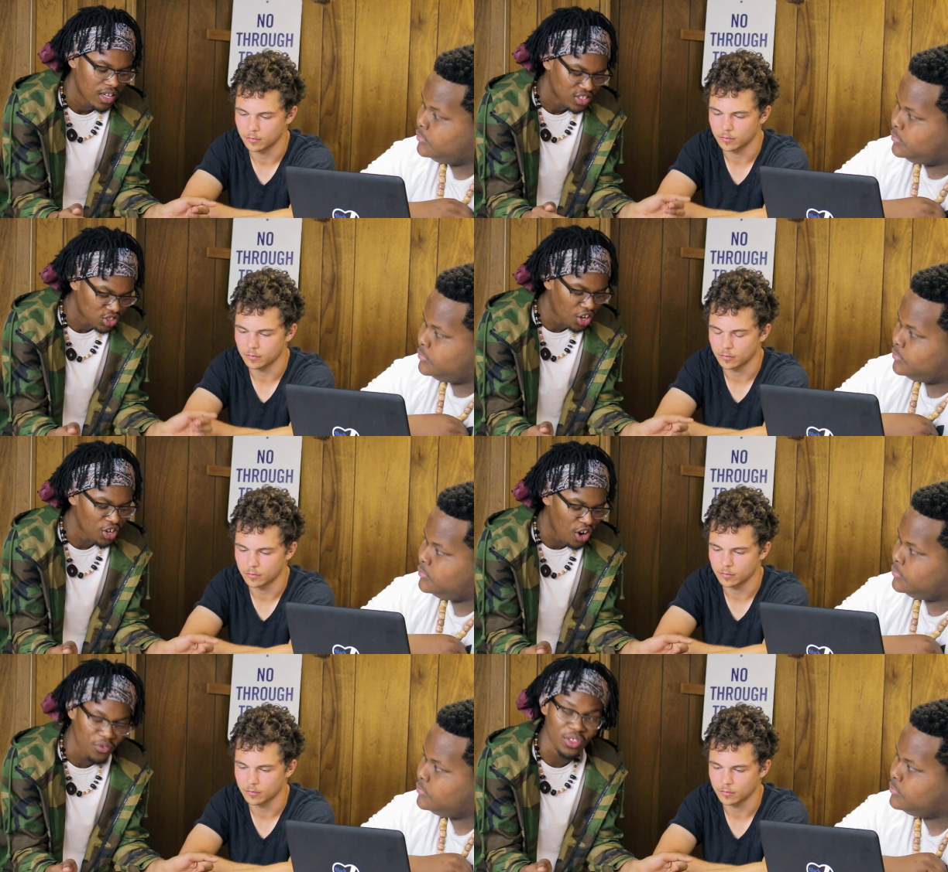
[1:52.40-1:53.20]
Speaker 1: started
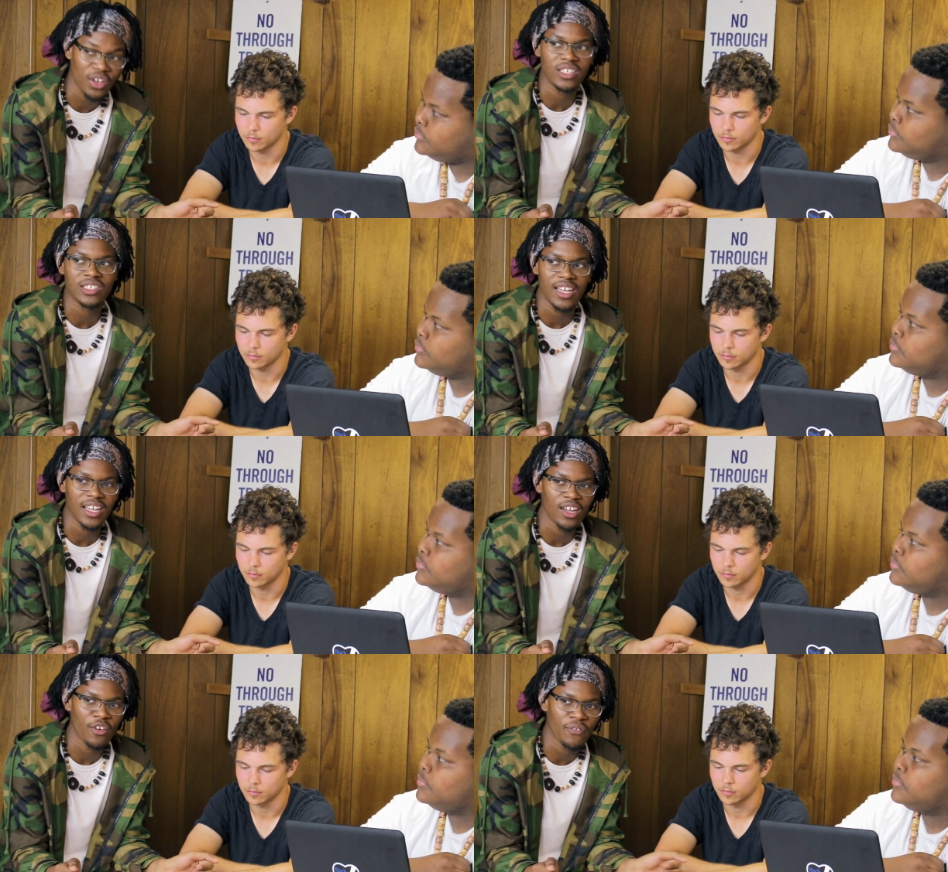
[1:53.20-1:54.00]
off with us
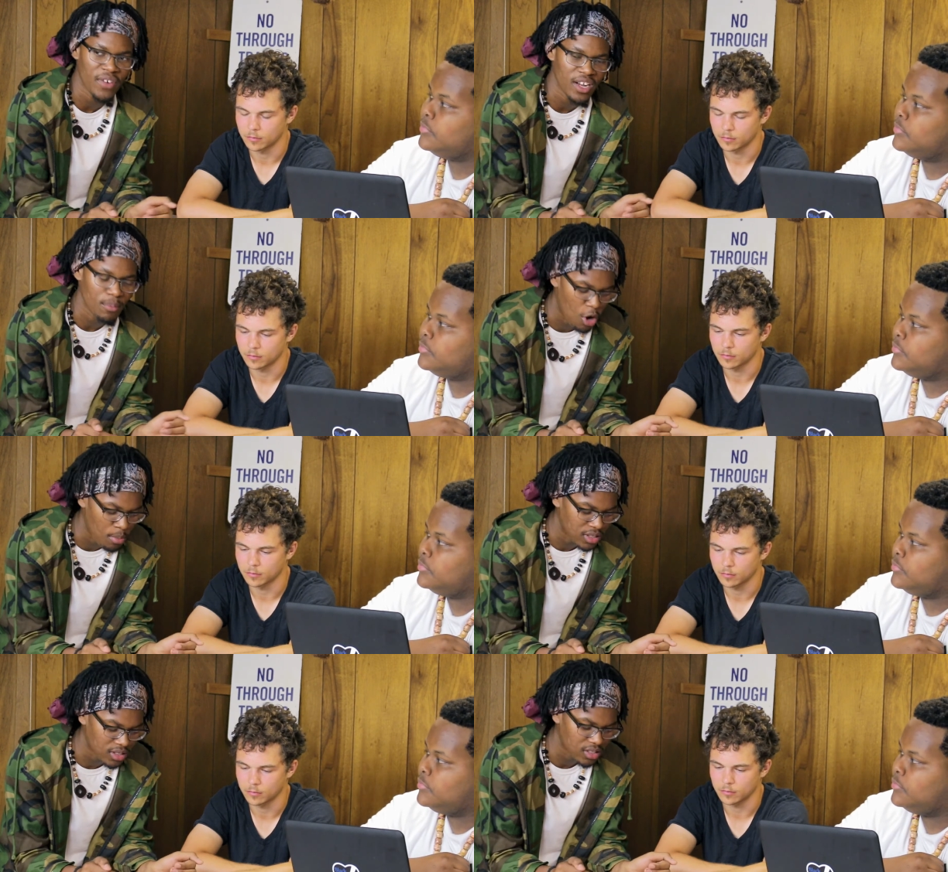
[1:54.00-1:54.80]
taking our funny
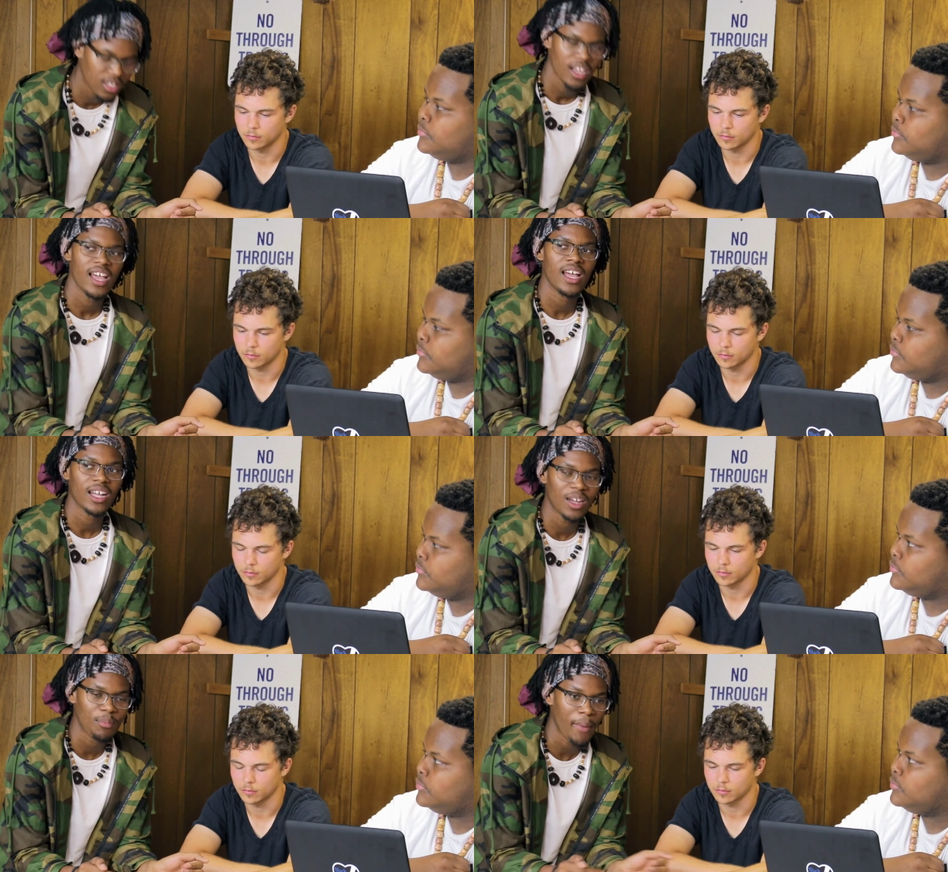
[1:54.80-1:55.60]
moments
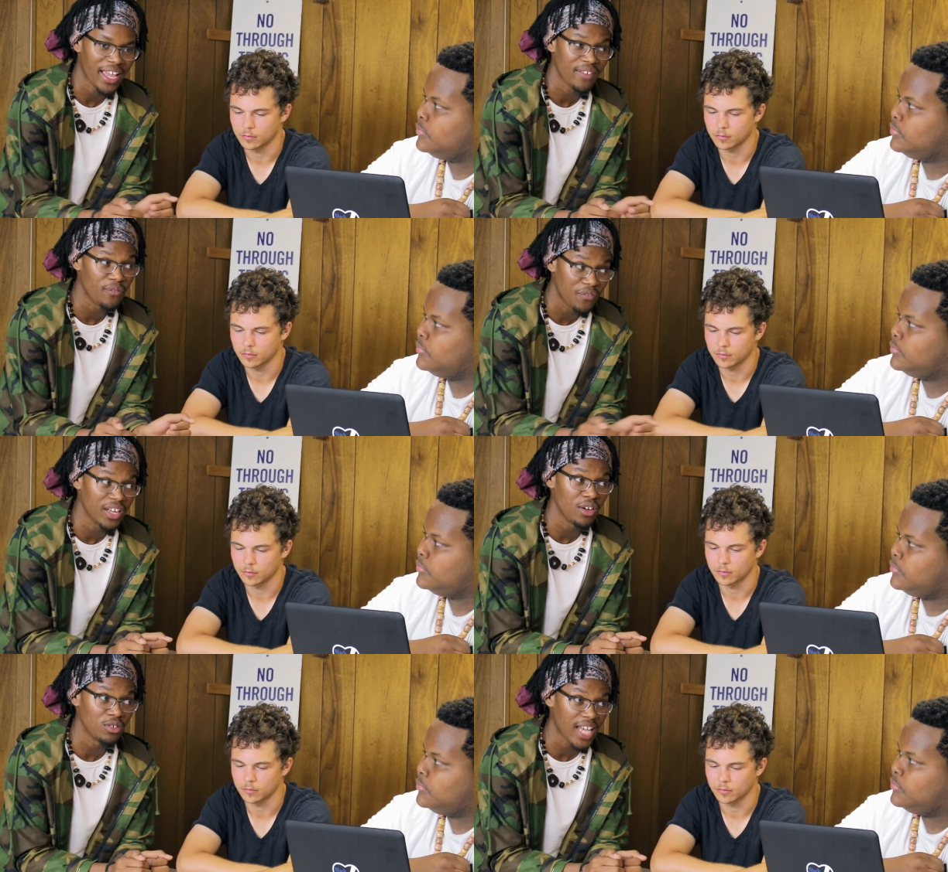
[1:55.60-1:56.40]
and making
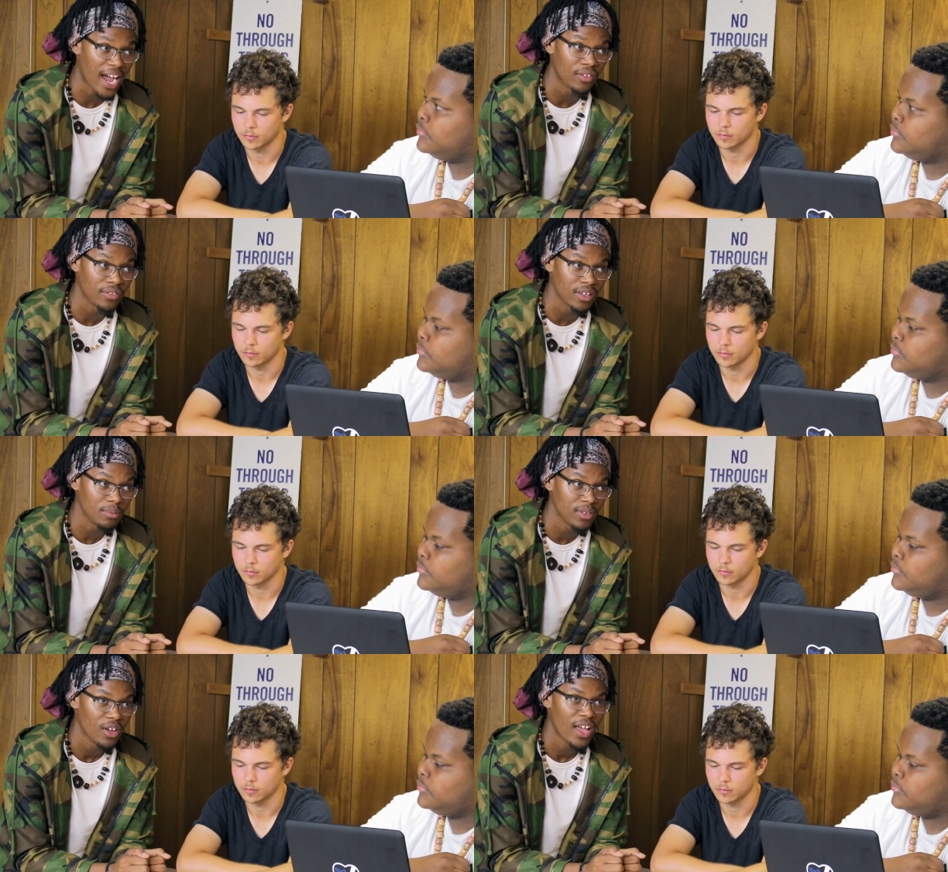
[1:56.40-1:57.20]
videos out of them
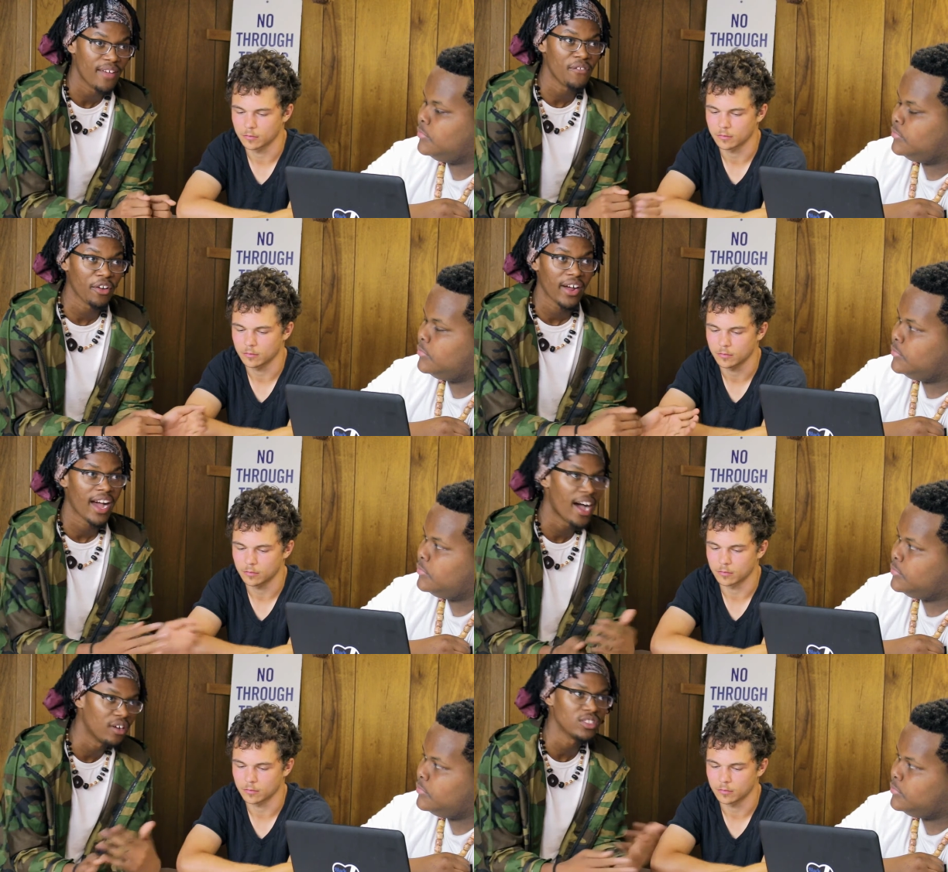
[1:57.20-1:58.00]
and figuring out
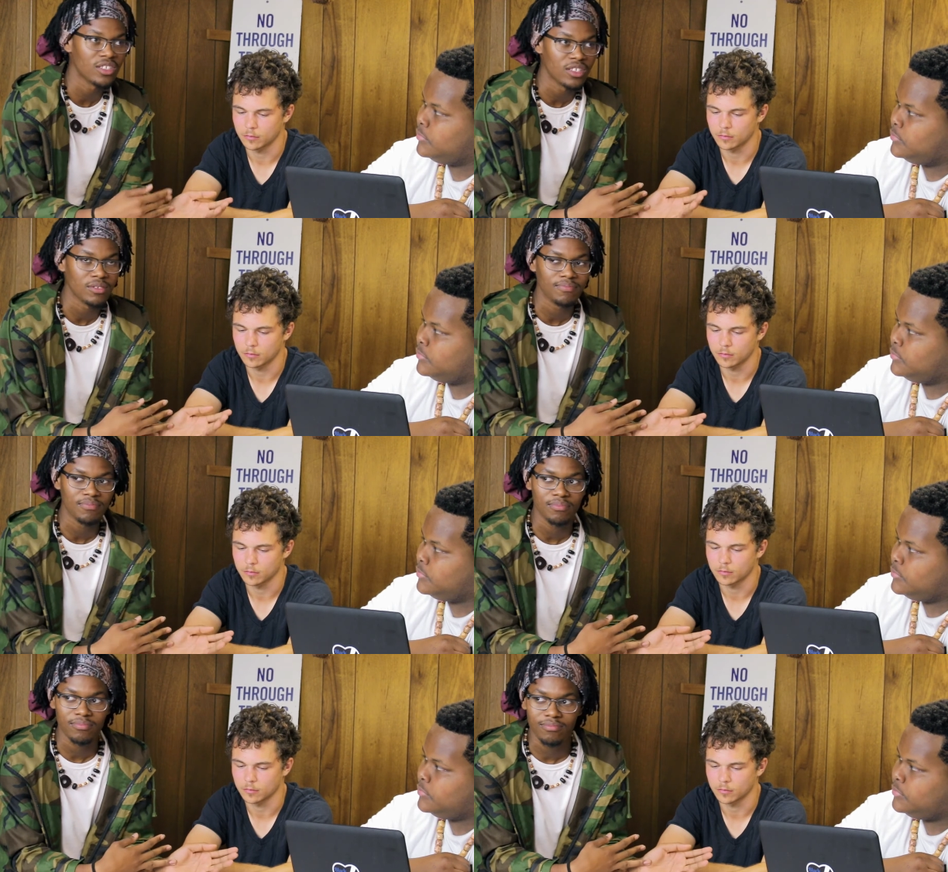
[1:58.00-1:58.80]
how to
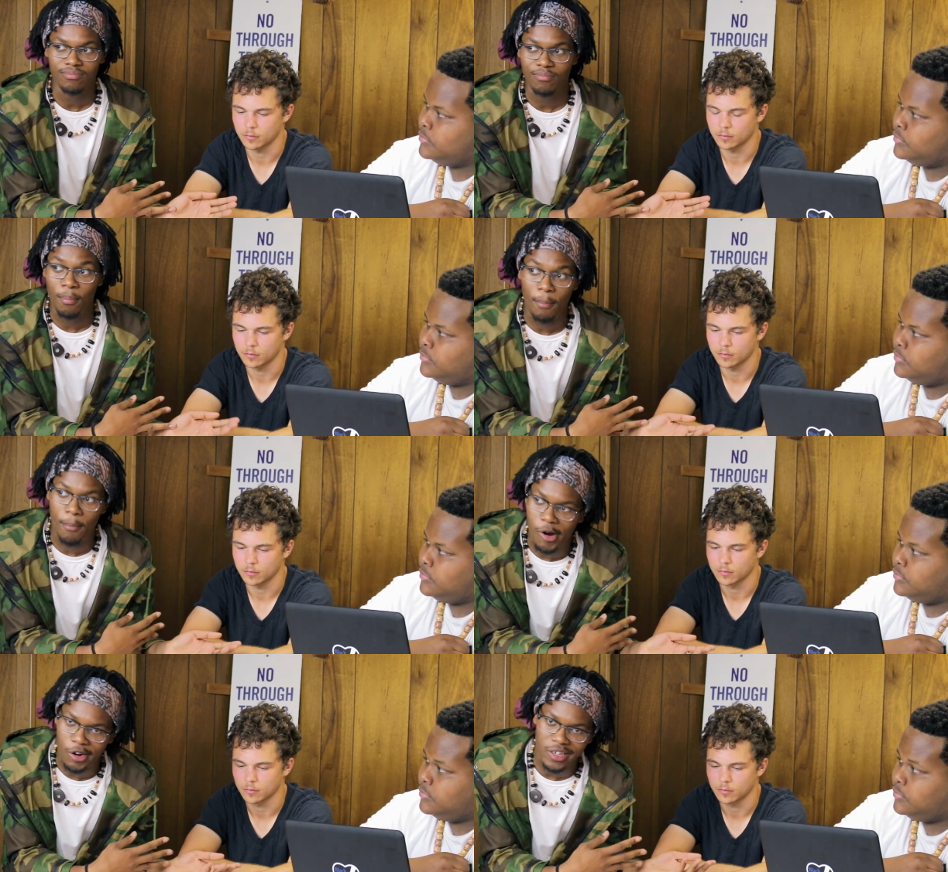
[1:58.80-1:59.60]

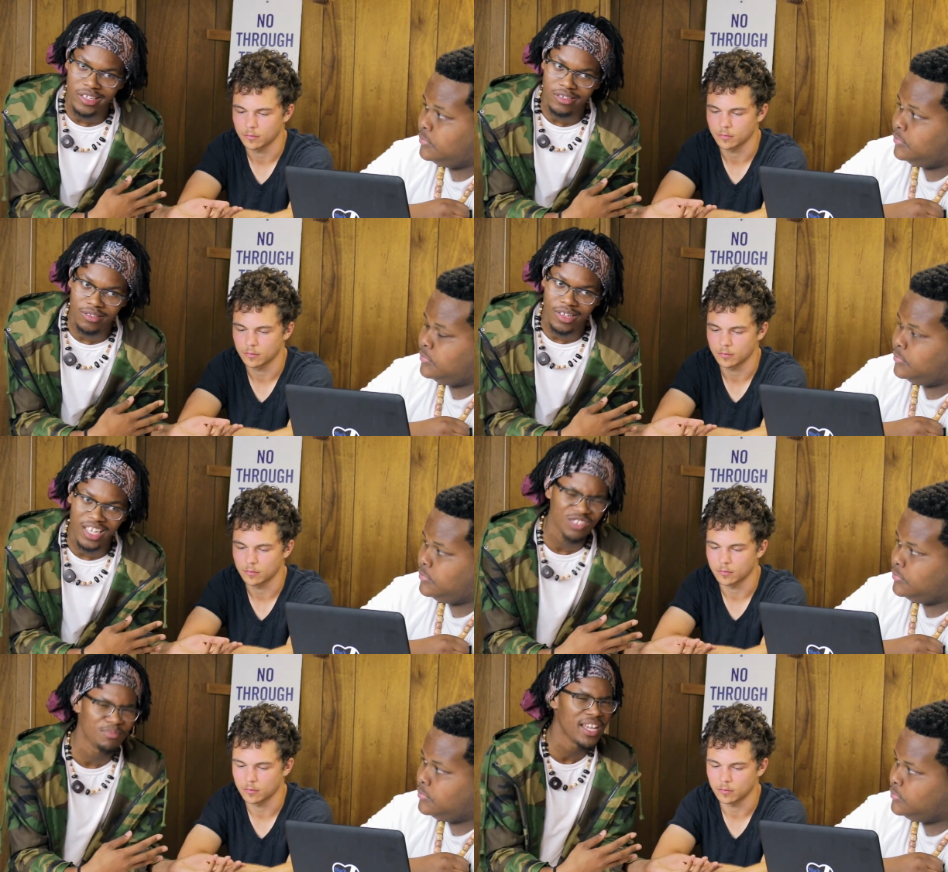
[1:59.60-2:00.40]
market
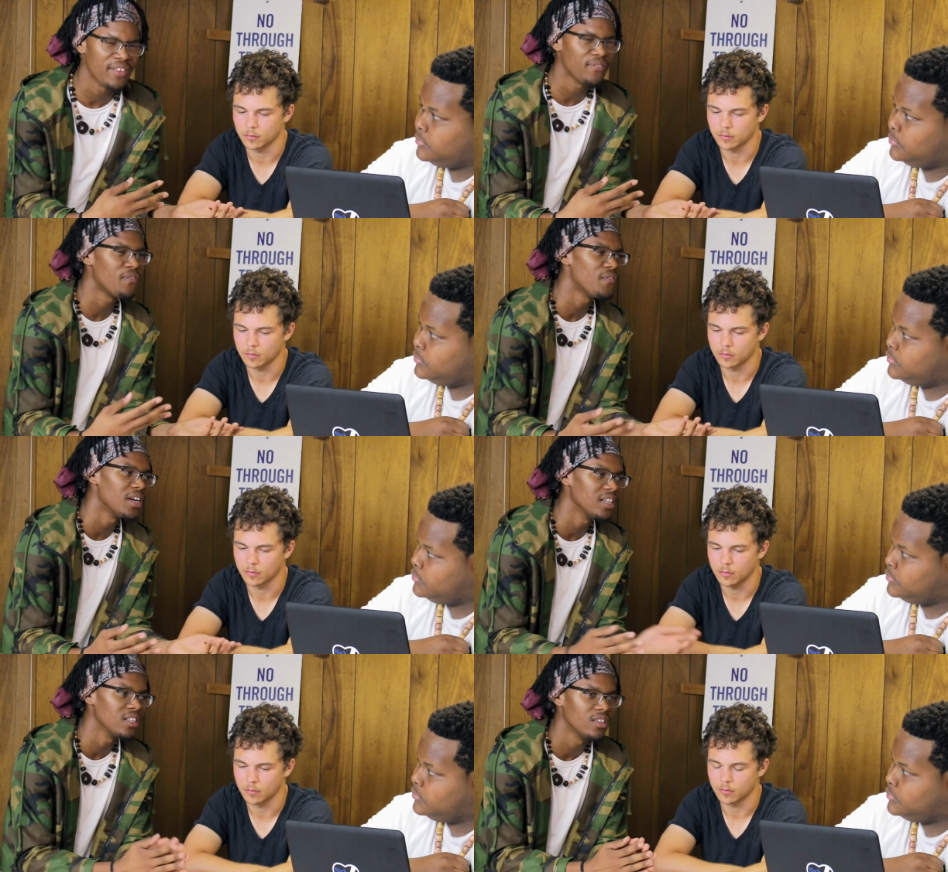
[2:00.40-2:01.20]
us being
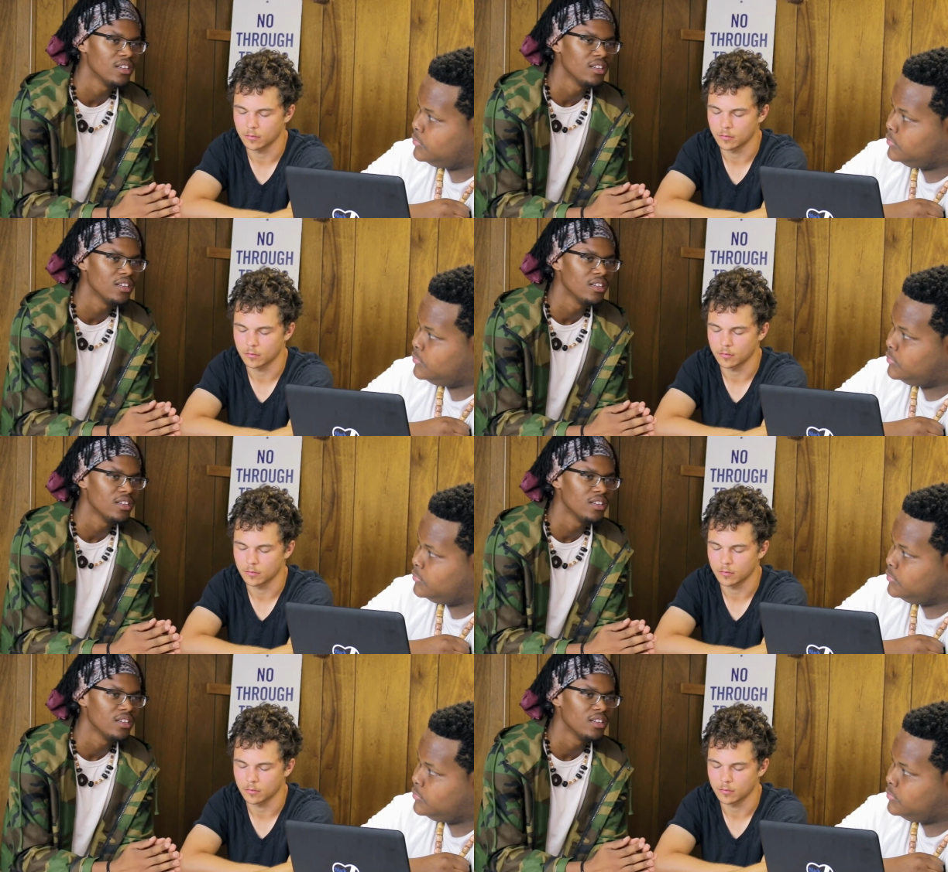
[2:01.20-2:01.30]
funny.